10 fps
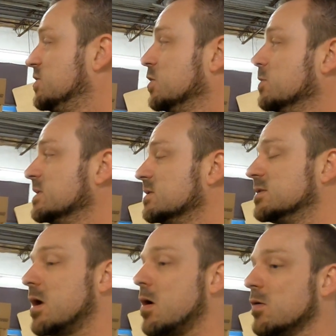tubes
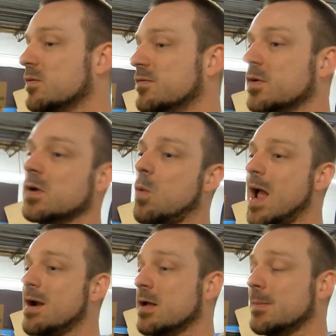installed, fully
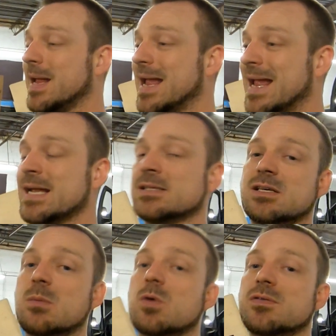wired up, and
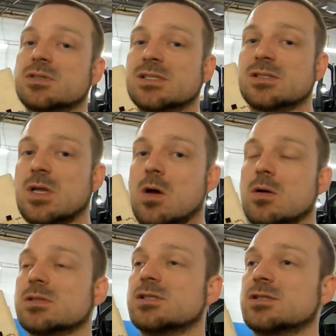subwoofers
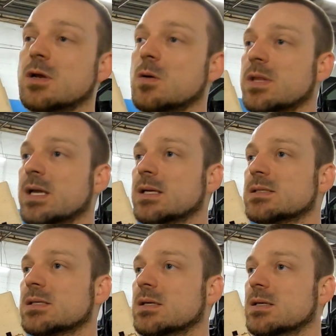installed so
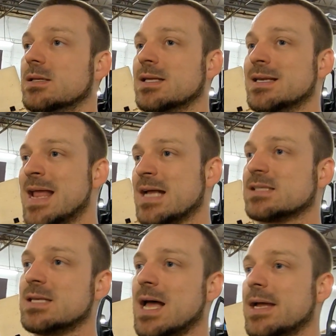that the
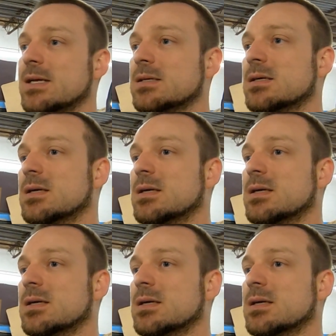next night,